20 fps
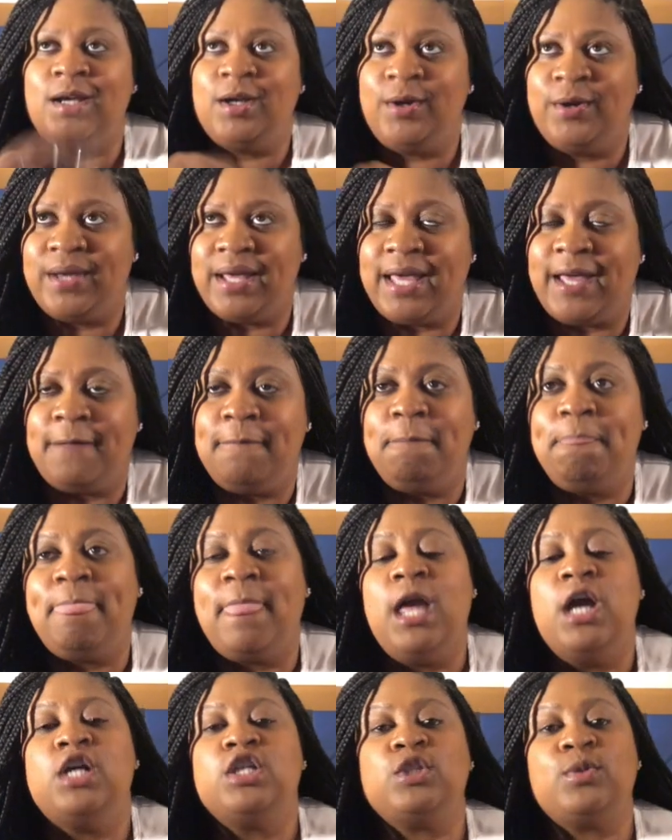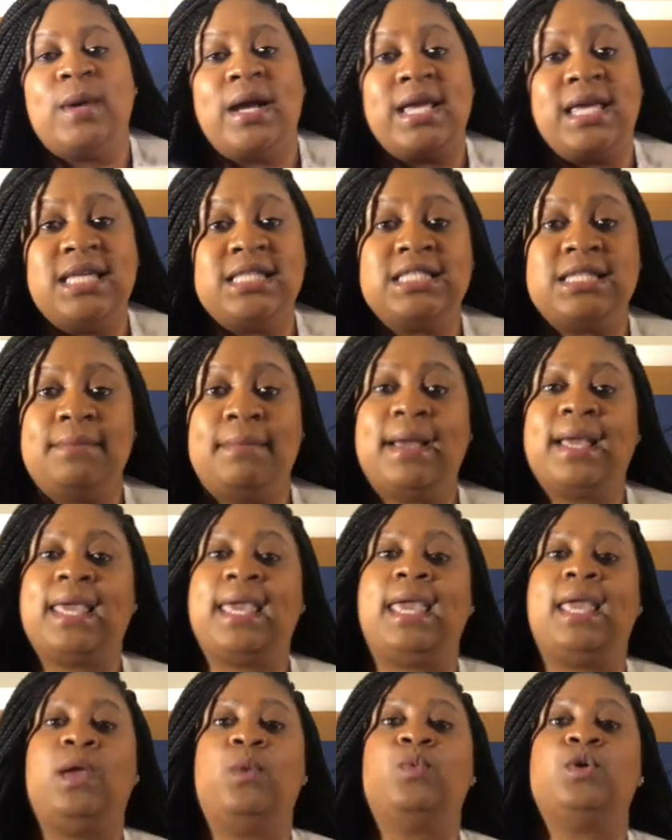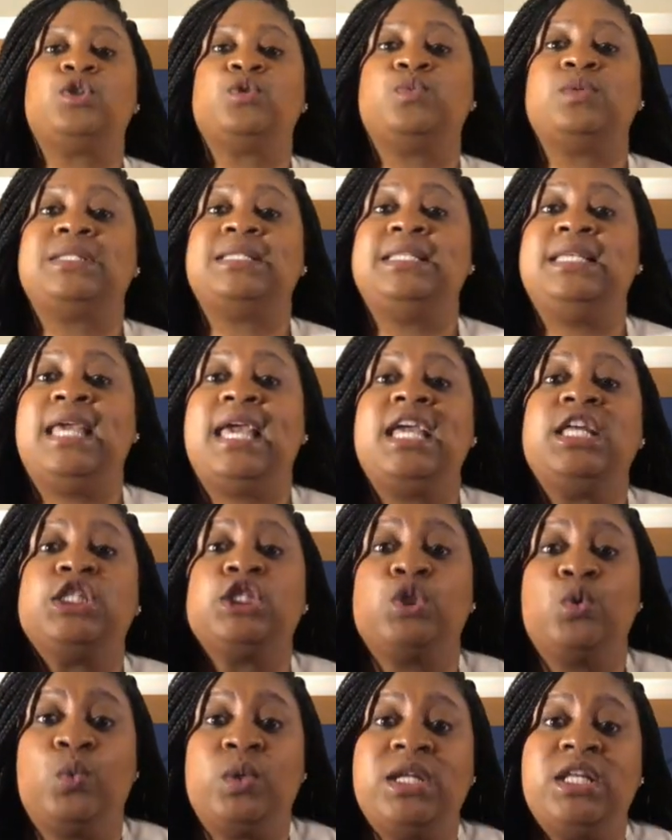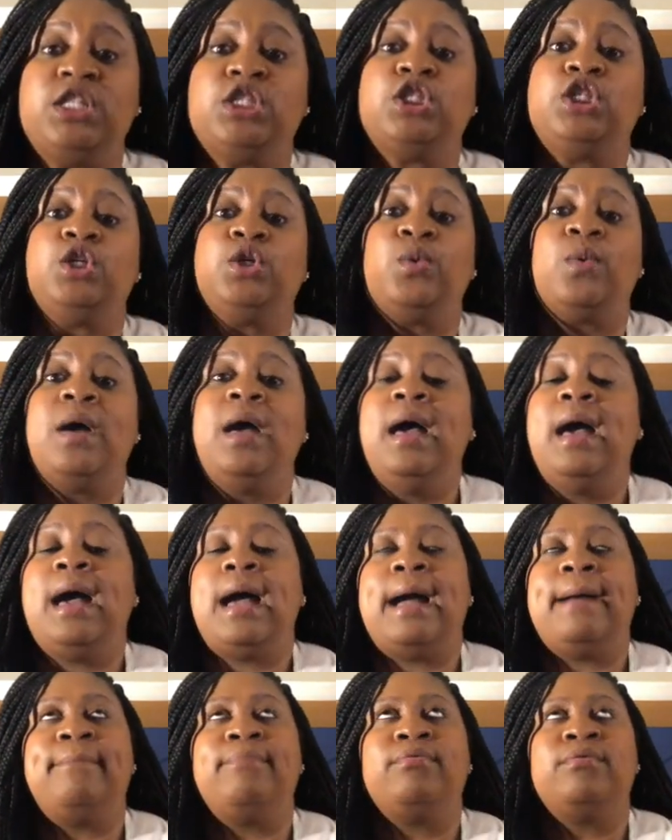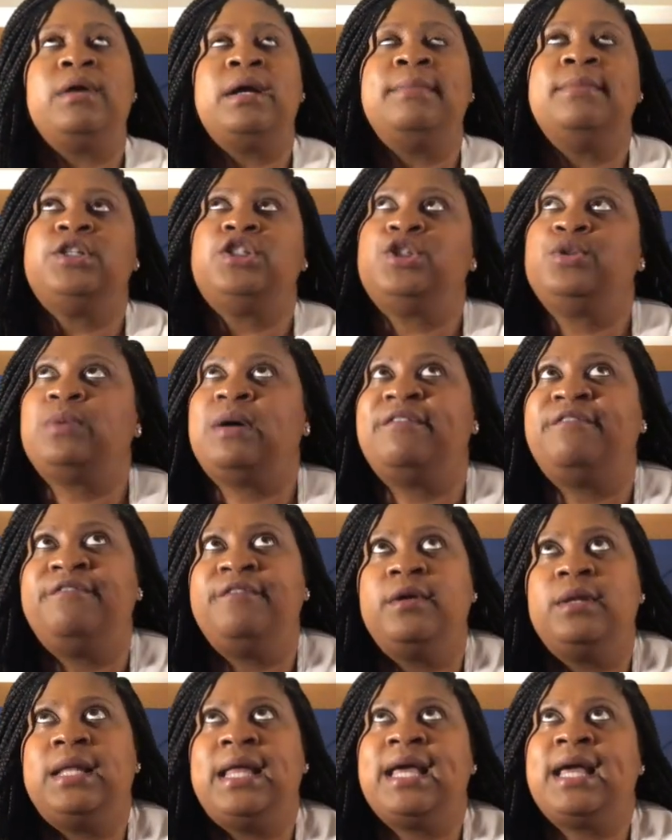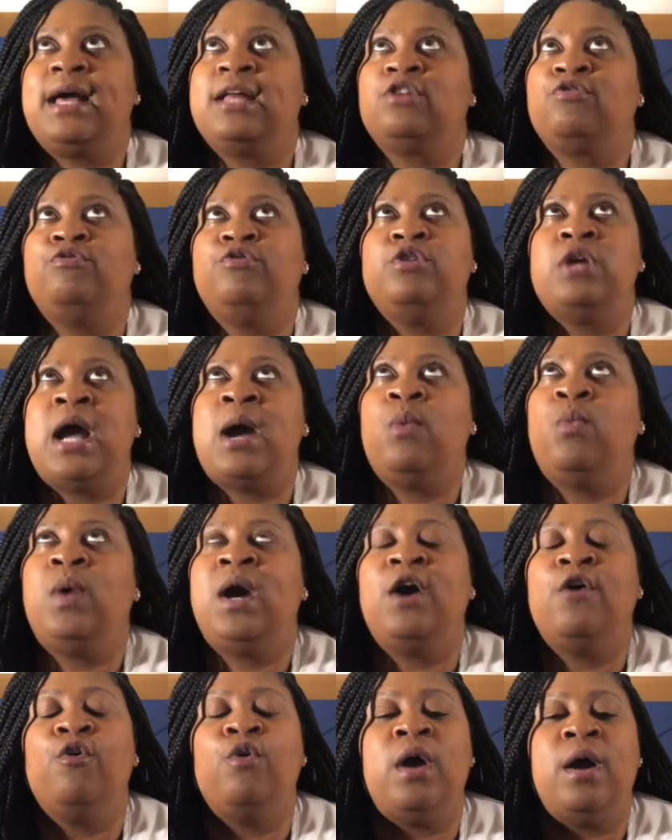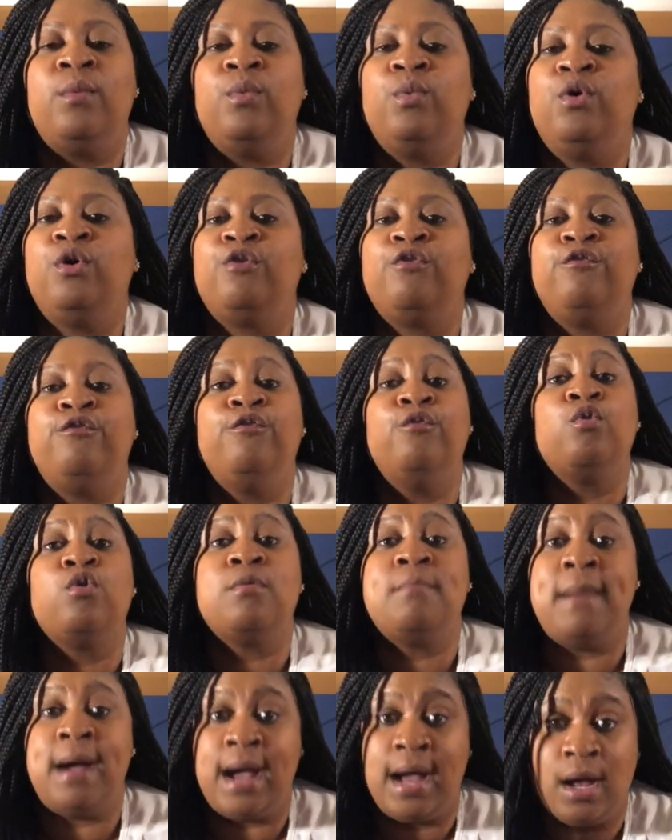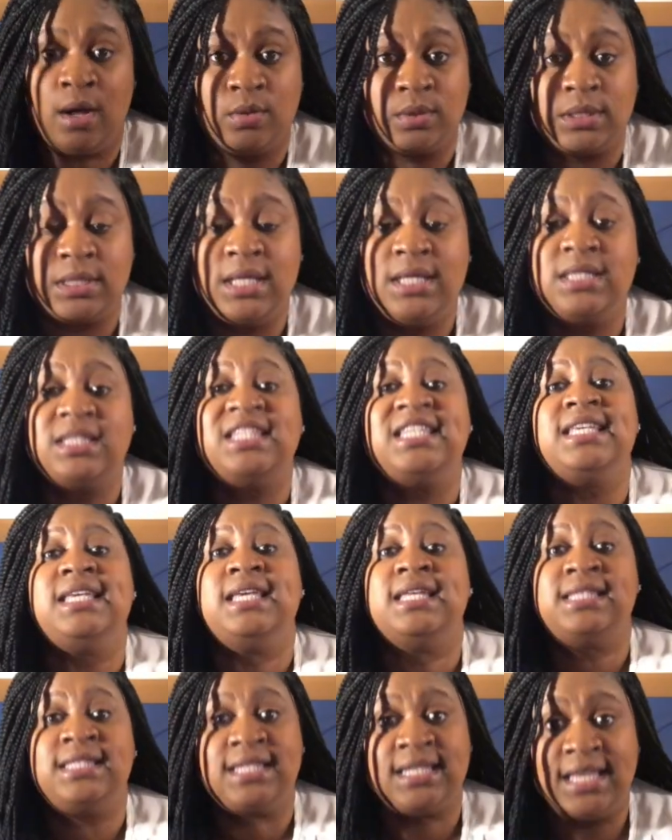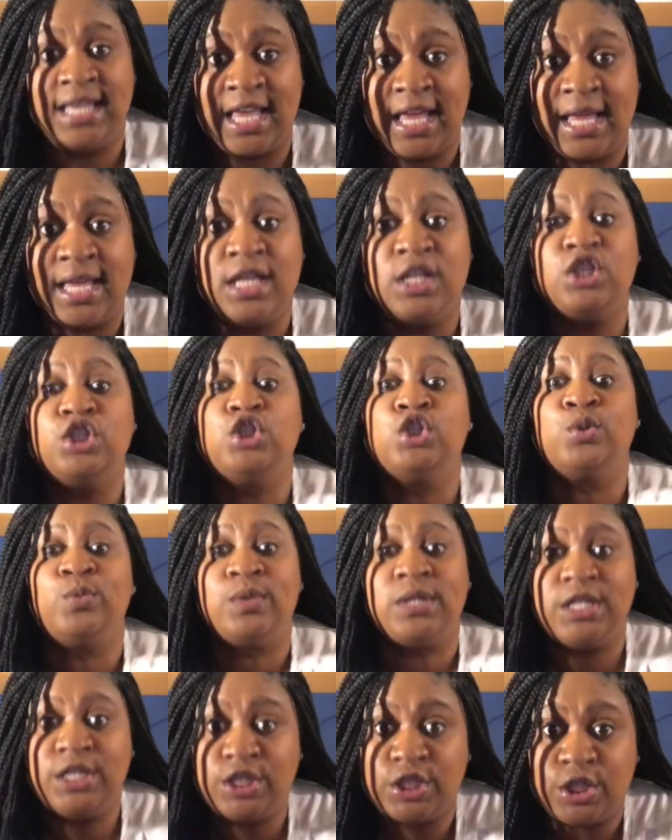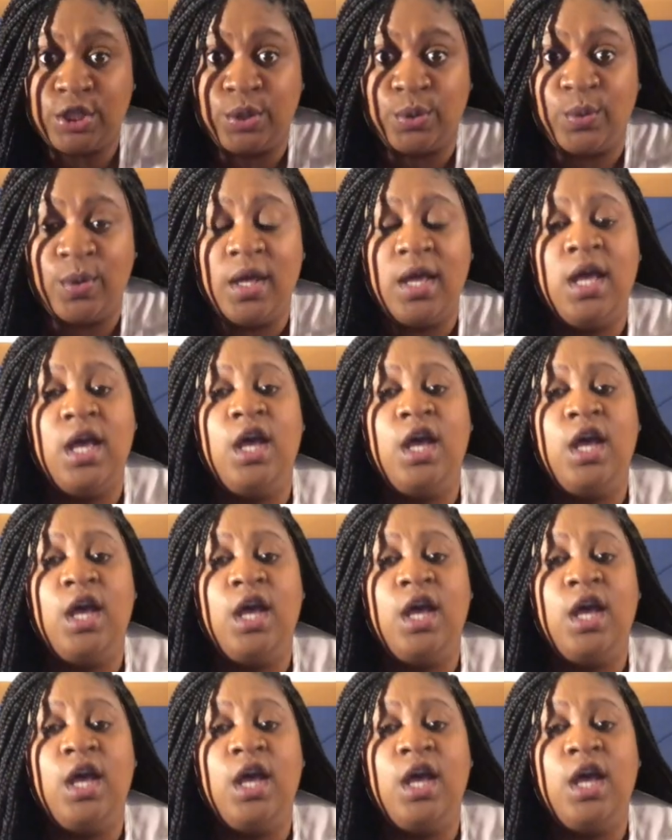Okay, so I get to my gate, which was gate 22. I promise you, I felt like I walked 4 miles to get to gate 22.